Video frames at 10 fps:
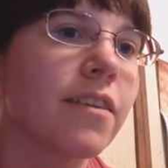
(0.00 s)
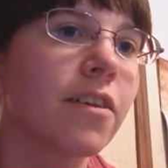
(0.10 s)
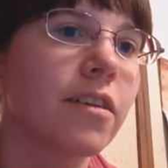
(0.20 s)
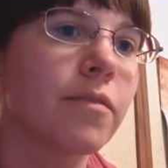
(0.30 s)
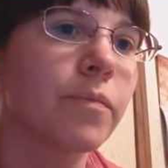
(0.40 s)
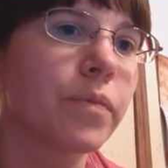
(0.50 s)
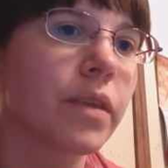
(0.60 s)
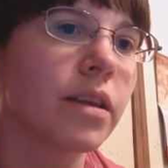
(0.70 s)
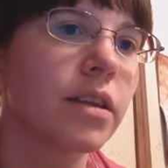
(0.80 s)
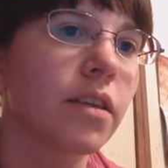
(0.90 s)
I started,
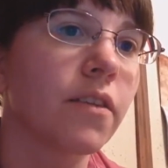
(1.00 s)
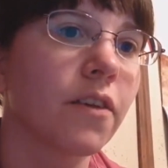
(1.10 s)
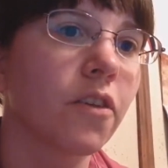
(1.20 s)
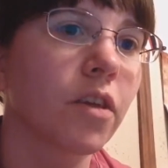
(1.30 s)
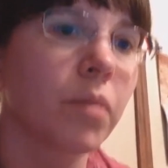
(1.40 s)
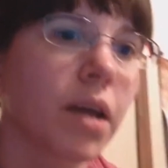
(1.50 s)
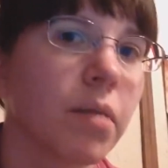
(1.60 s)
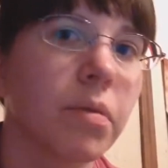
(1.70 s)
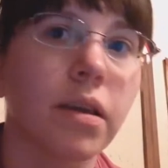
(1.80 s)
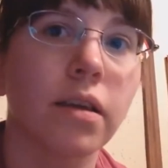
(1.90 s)
because the song stuck in my
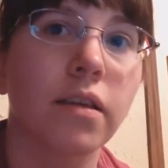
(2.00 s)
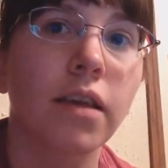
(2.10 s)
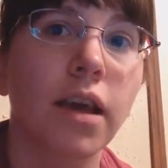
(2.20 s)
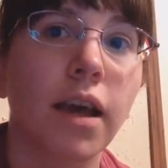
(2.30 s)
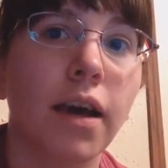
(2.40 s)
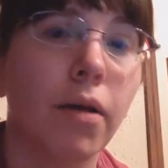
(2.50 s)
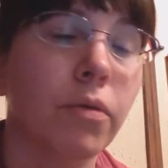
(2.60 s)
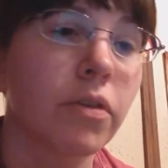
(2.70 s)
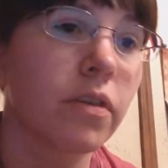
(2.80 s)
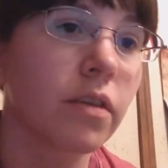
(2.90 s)
head, because I
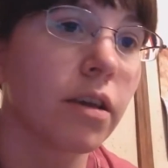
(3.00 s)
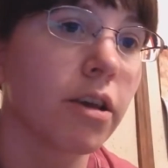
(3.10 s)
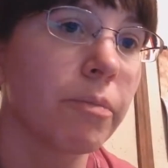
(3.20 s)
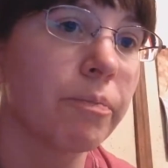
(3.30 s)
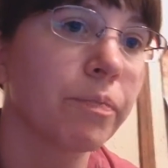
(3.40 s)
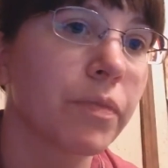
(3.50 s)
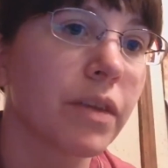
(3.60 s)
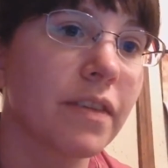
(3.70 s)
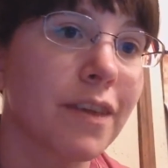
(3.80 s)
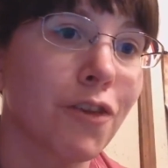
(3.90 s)
was,
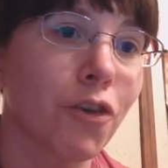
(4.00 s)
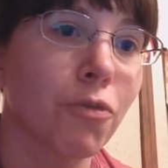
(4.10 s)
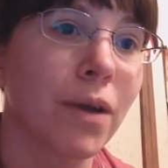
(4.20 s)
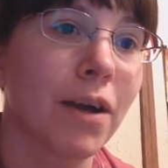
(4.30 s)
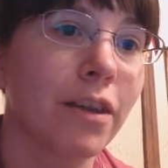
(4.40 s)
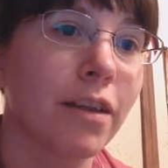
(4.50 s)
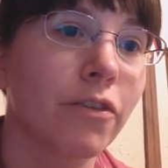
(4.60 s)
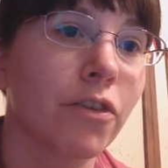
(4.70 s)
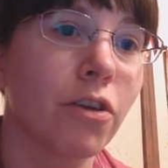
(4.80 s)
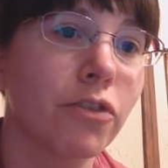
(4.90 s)
said turn around, and
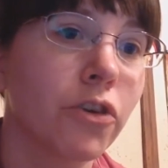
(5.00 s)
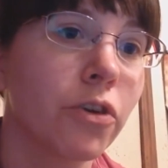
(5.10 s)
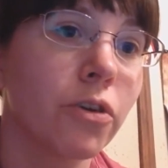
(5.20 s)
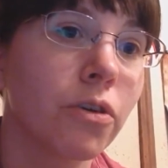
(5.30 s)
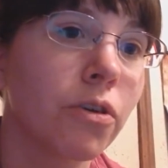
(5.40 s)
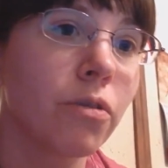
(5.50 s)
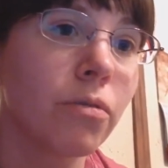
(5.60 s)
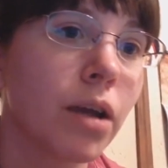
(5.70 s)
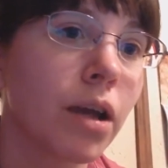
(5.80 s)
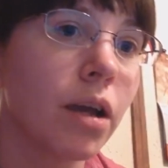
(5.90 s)
I was all, turn
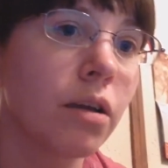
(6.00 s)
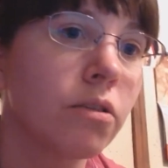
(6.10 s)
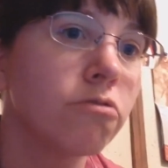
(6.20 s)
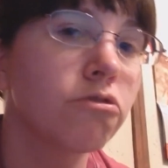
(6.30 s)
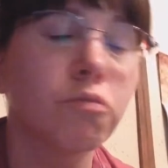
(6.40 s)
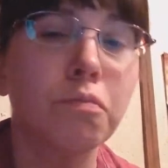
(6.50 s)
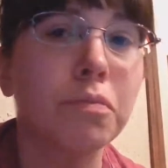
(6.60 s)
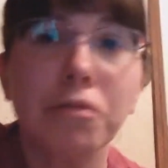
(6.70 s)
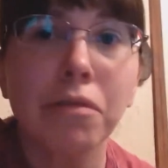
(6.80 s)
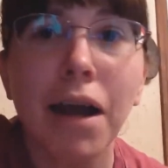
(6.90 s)
around,
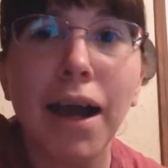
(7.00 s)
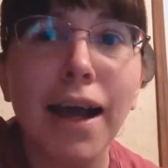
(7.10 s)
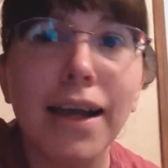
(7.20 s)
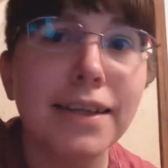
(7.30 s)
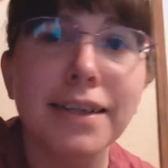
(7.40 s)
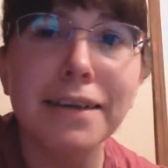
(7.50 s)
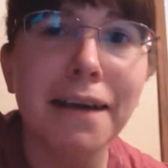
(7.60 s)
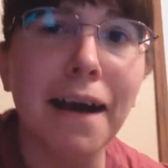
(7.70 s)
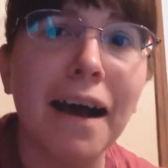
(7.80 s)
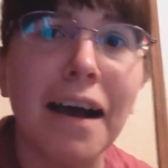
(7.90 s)
bright
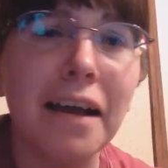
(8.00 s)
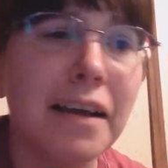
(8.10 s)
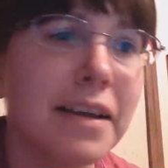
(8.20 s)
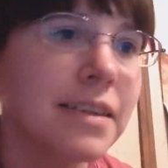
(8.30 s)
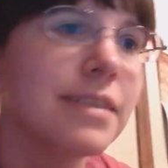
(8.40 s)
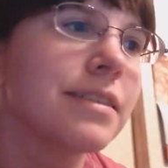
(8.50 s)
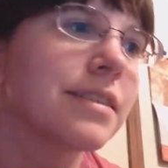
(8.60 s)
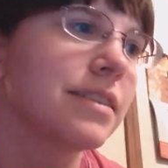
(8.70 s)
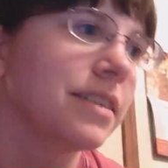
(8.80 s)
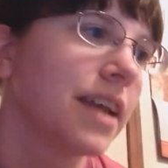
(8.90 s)

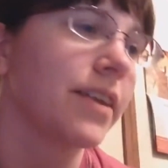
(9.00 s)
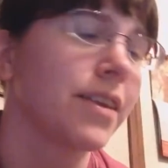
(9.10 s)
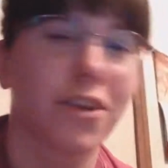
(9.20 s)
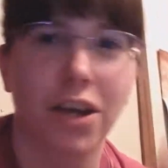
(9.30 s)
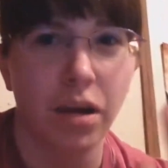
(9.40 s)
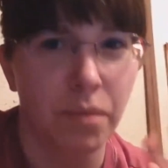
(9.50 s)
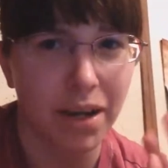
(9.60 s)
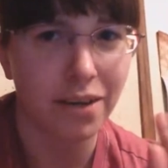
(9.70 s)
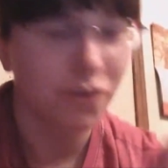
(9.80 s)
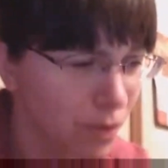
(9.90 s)
eyes. And yeah, that song got out of my
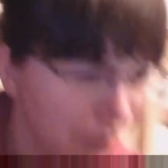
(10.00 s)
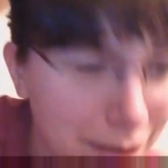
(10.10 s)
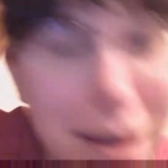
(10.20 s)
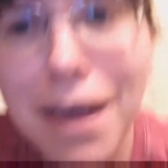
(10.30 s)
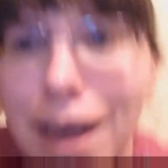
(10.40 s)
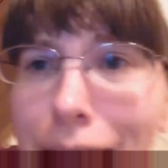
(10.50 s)
head. So anyways,